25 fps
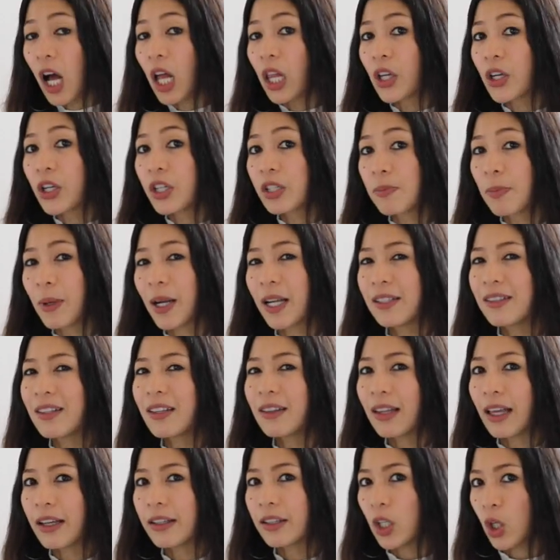colors, but I
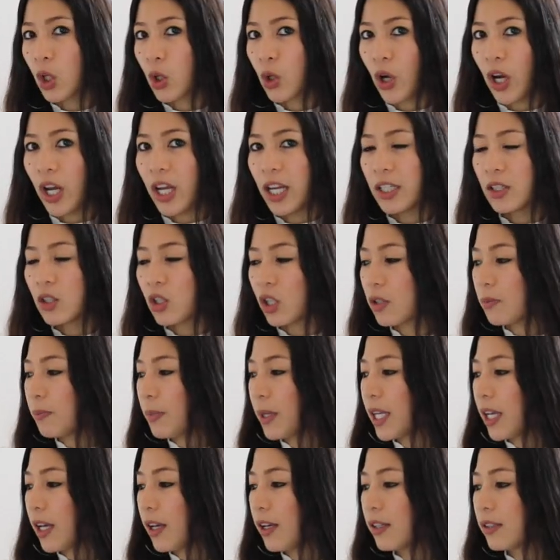did like the gray just
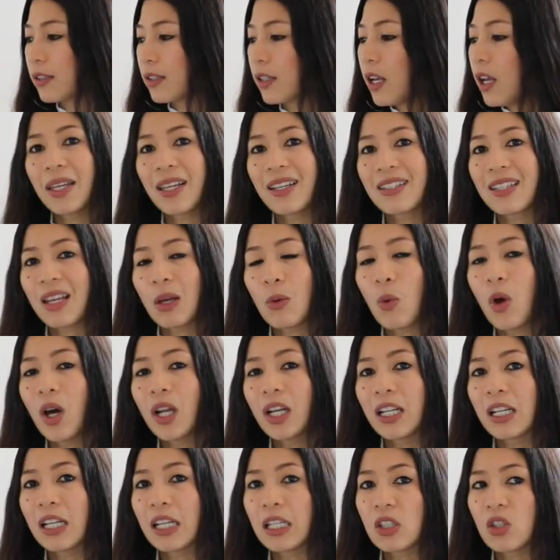because I
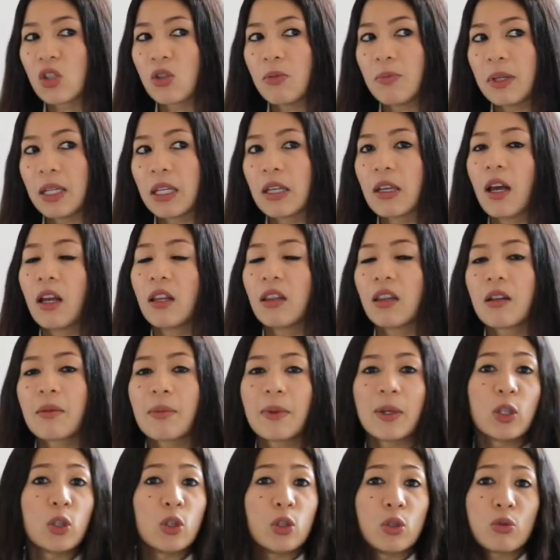wanted it to be a little
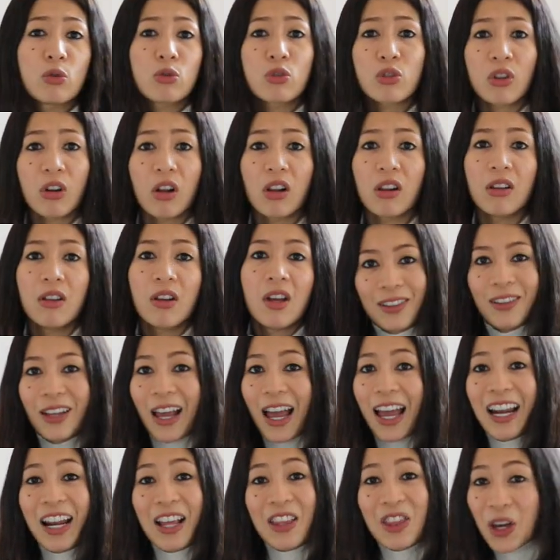bit neutral,
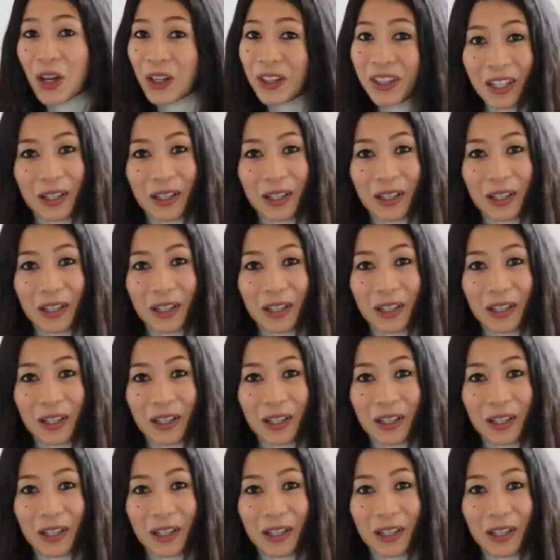and I thought